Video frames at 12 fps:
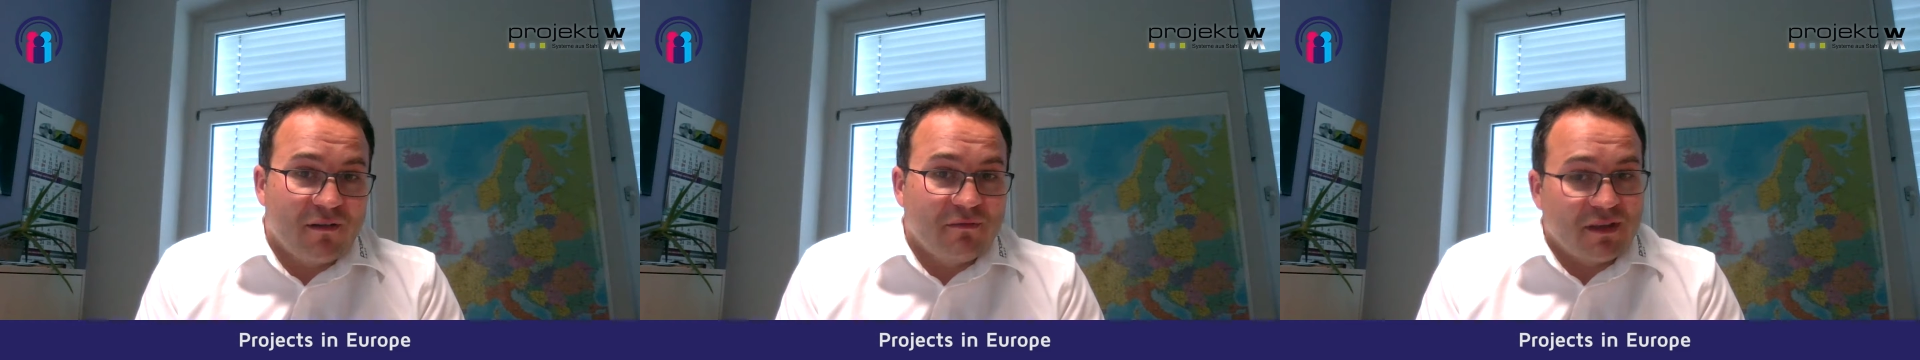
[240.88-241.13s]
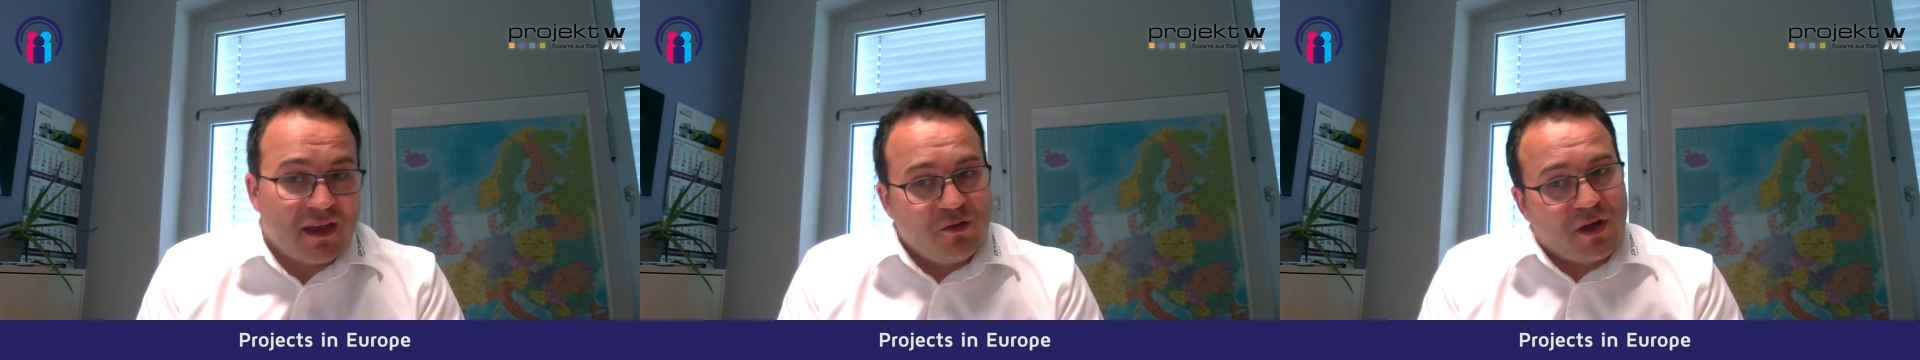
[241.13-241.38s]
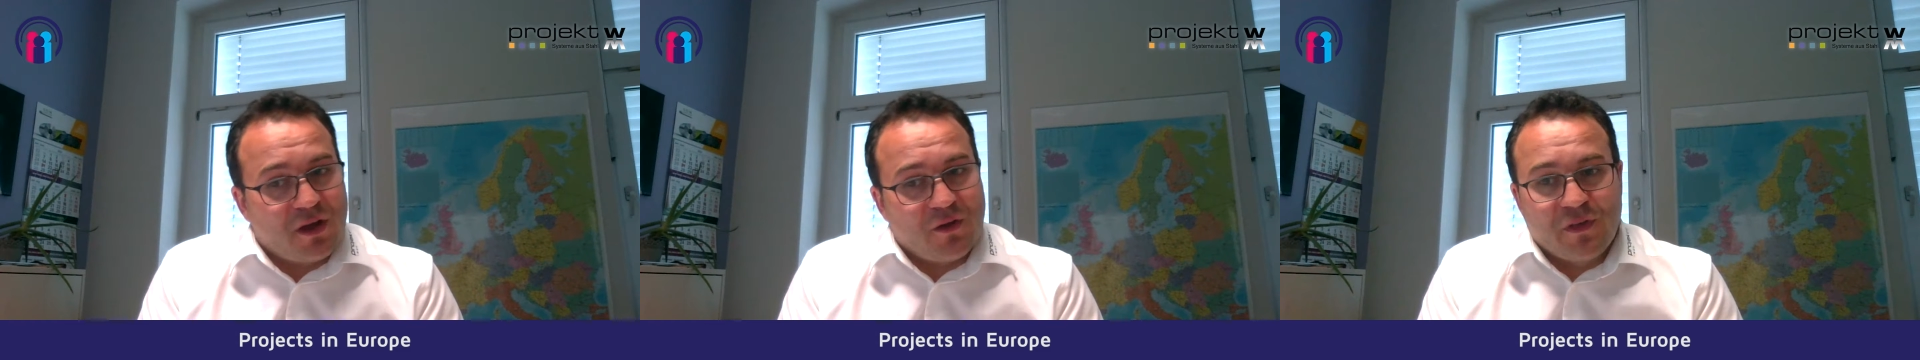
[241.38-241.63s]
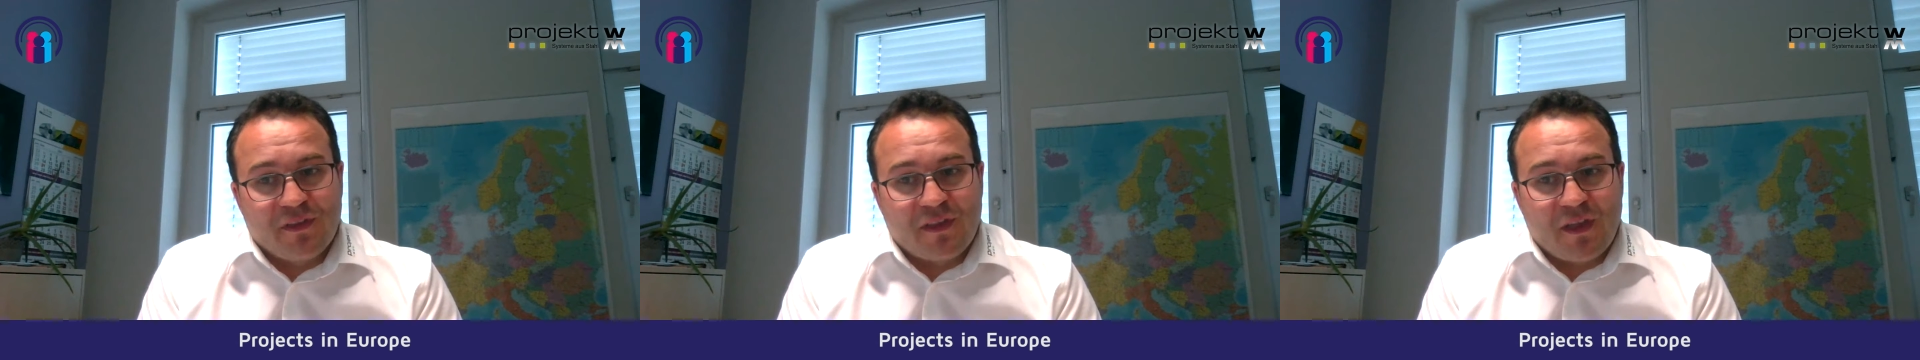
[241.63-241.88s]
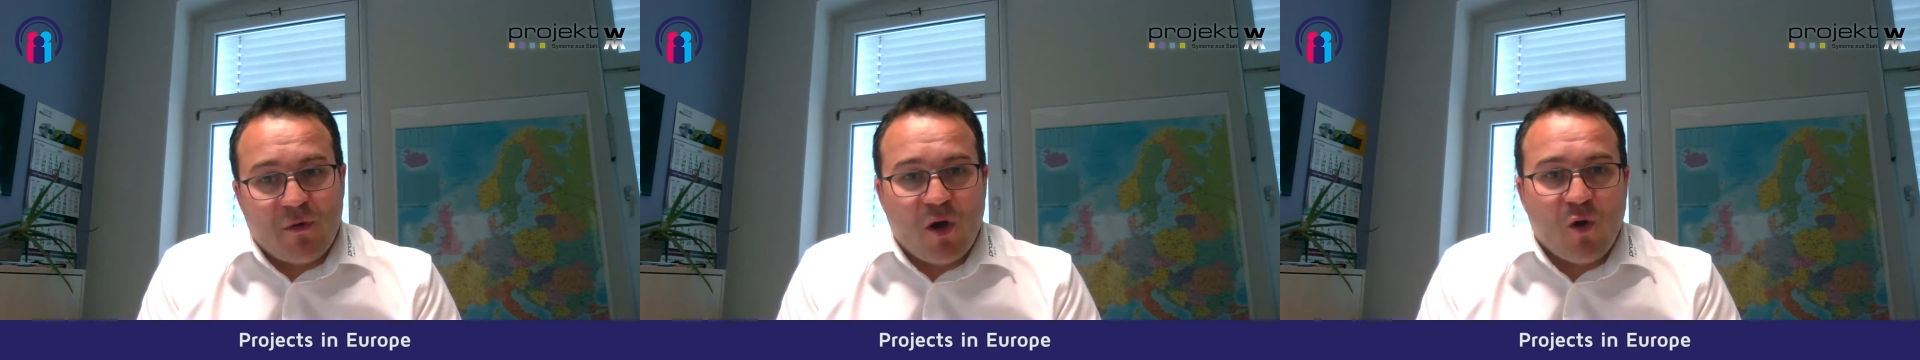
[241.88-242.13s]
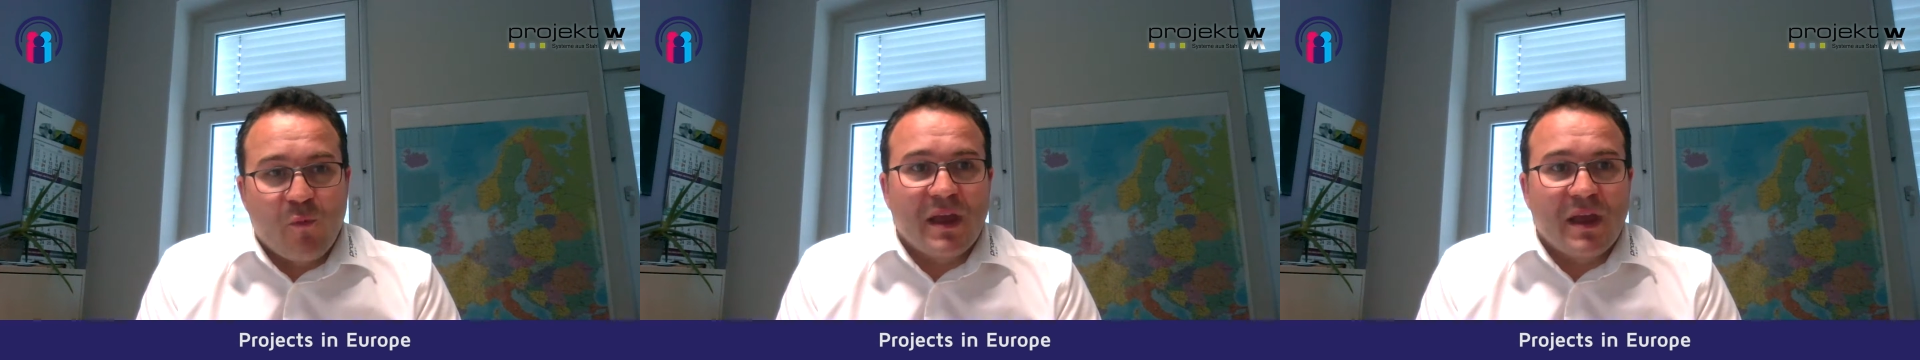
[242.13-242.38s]
yeah, you can visit our
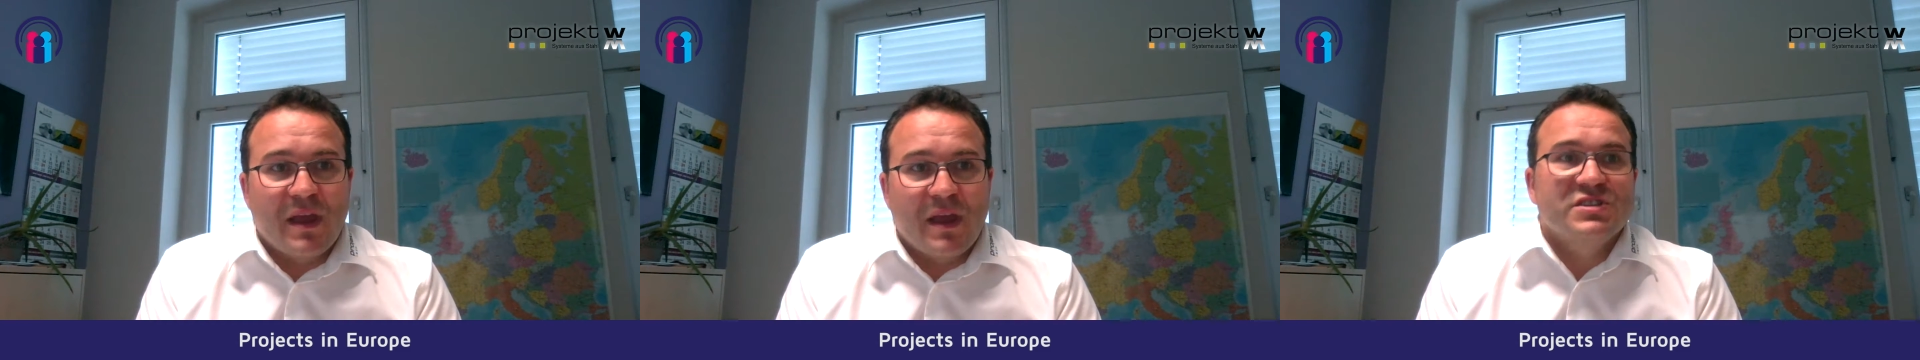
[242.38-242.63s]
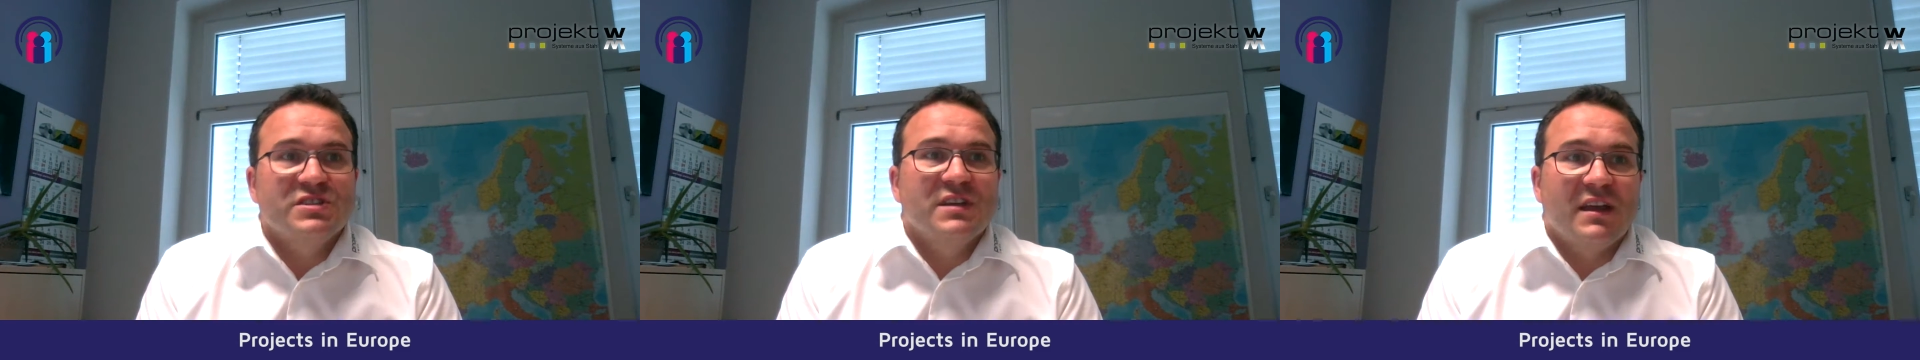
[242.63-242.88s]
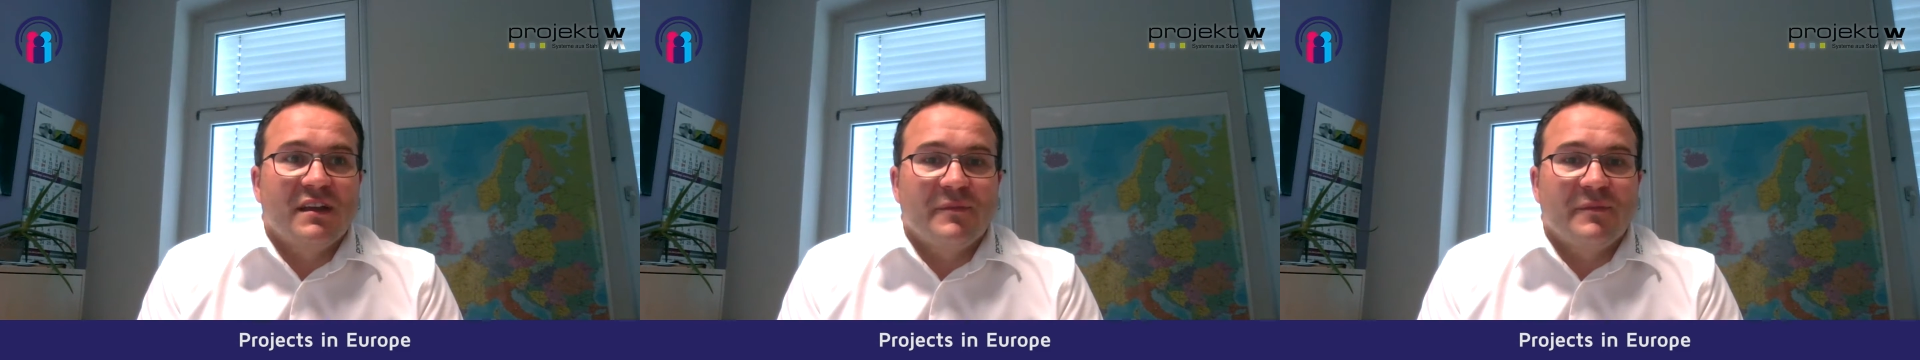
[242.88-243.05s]
homepage.